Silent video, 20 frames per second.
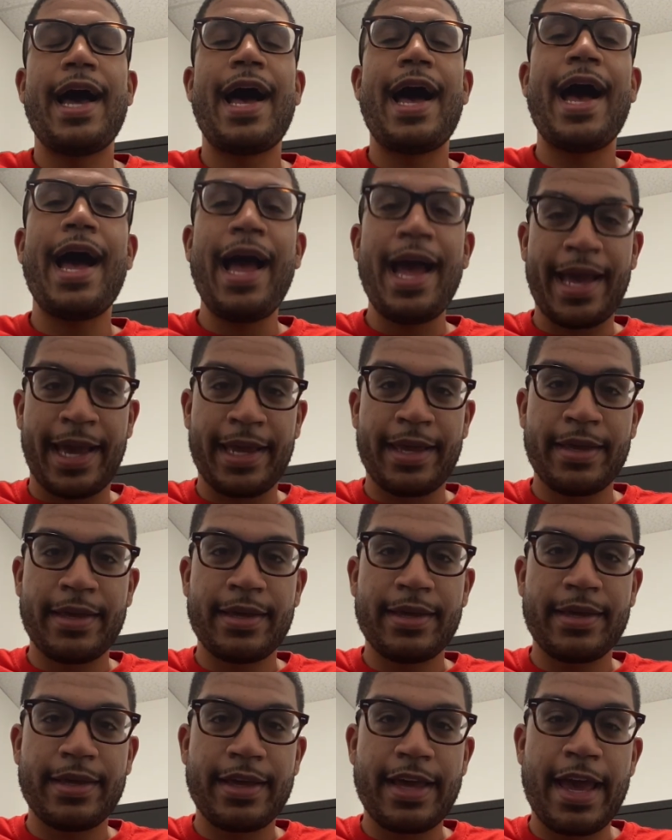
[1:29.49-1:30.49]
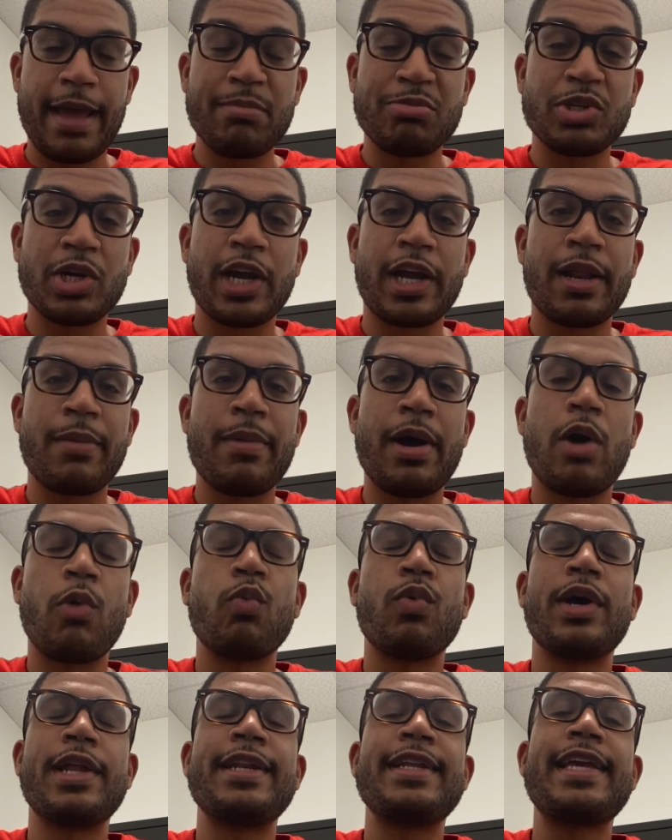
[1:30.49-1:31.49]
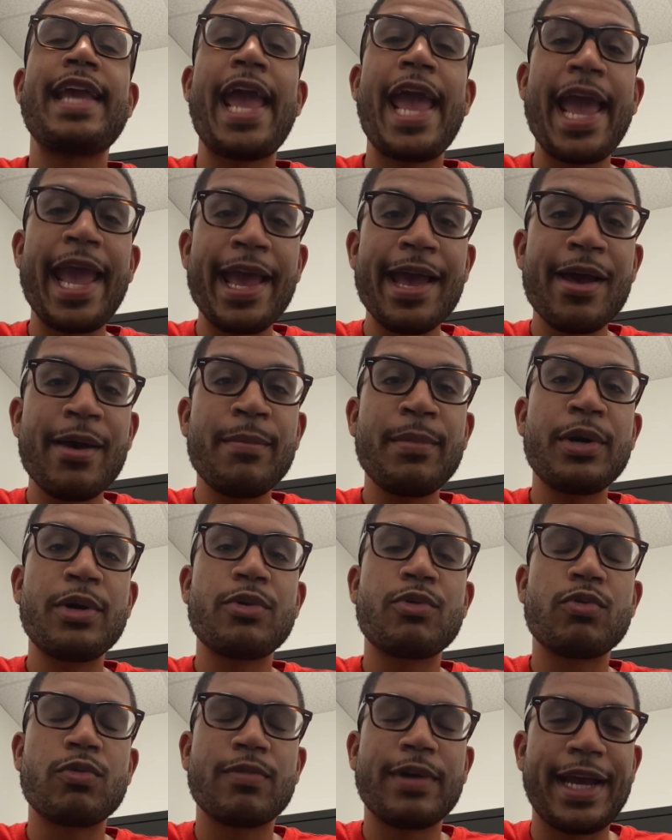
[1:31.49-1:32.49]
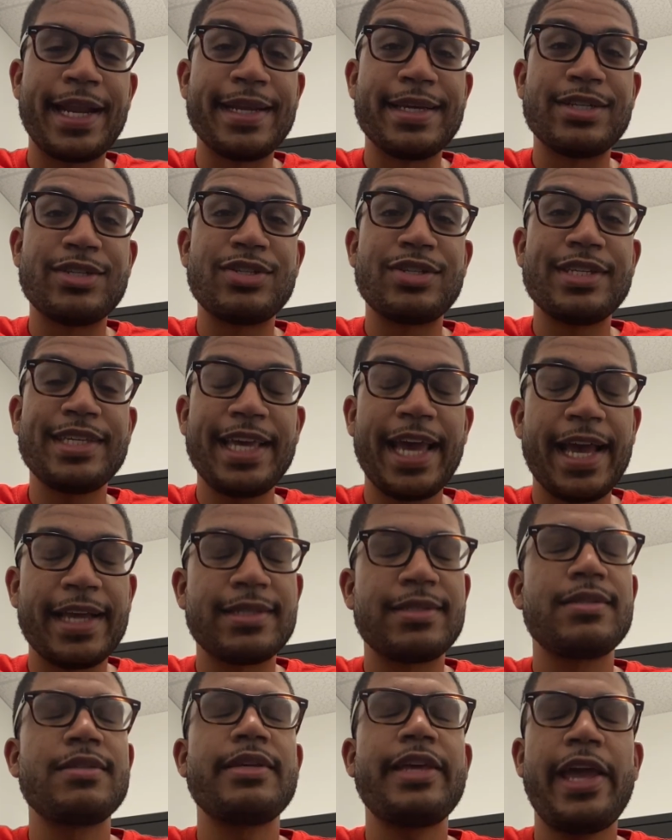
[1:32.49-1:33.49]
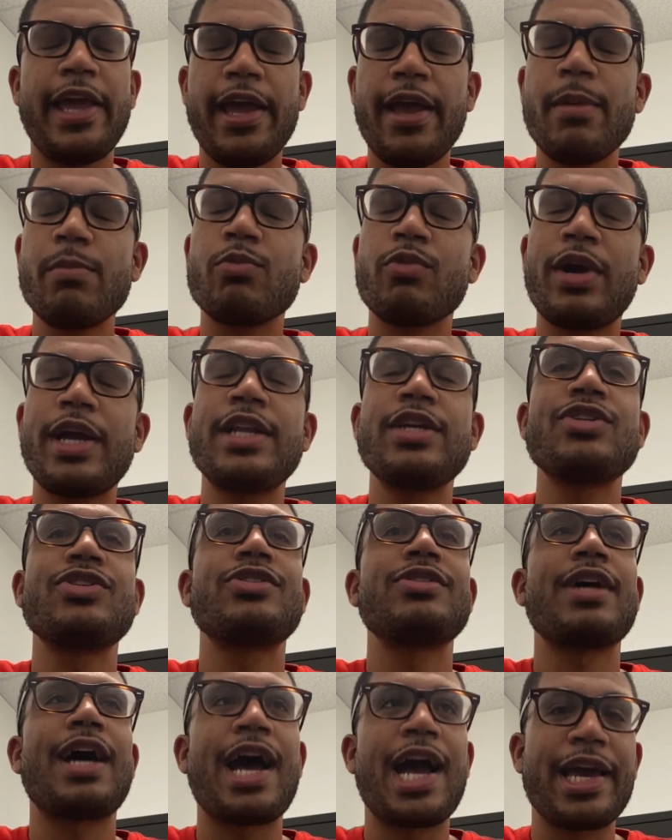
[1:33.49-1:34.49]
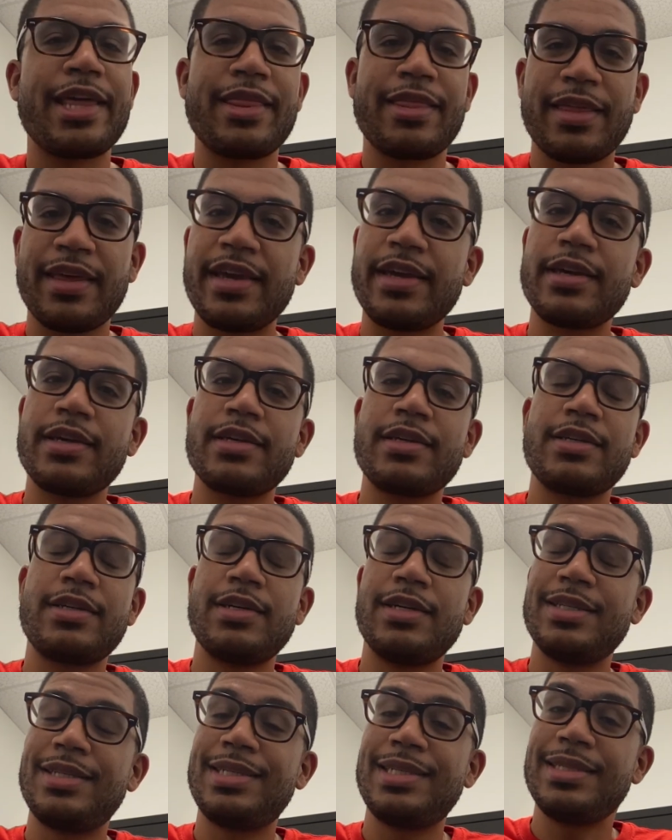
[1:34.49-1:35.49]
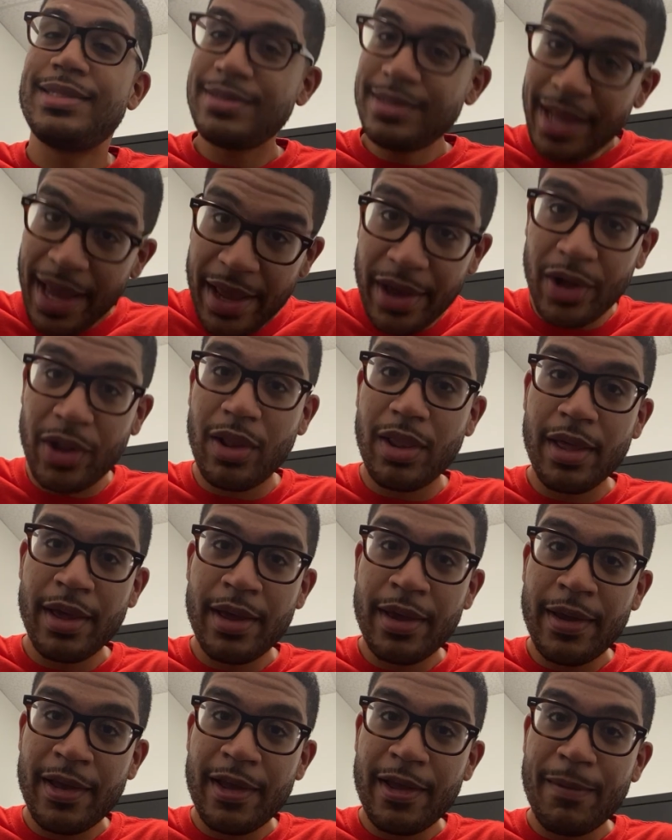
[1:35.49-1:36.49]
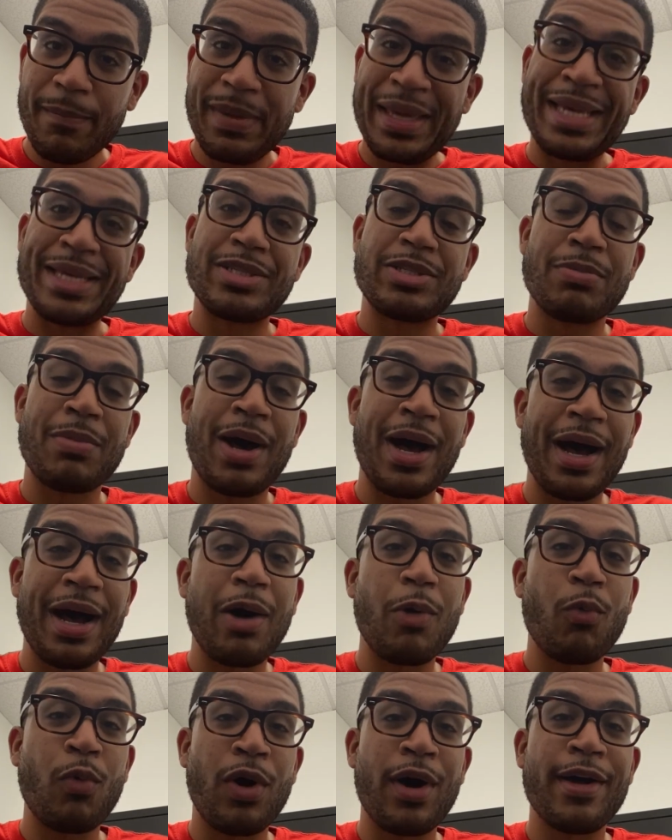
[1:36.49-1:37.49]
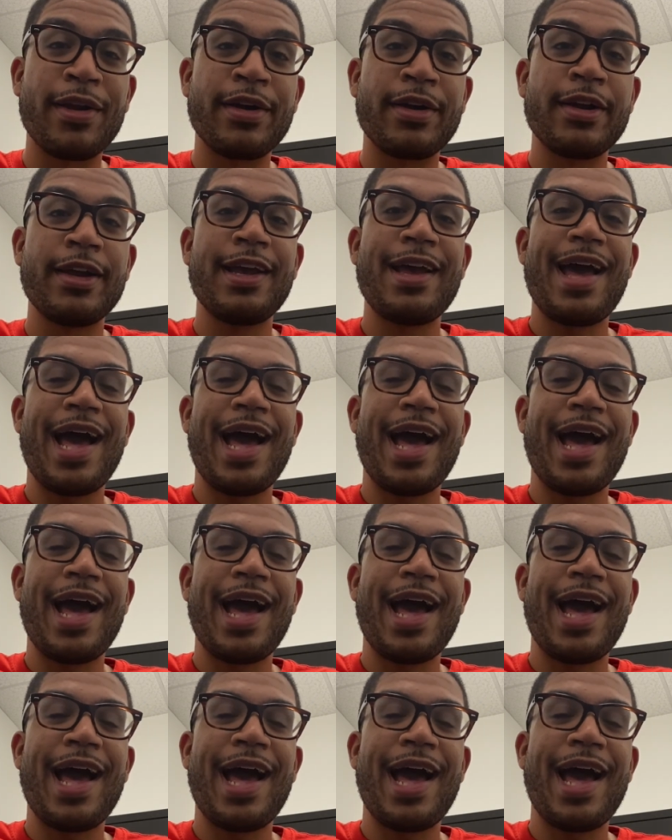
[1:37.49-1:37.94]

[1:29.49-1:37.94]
I am talking about one Cam Reddish. Yes, Cam Reddish, I think, could still be in some hot water.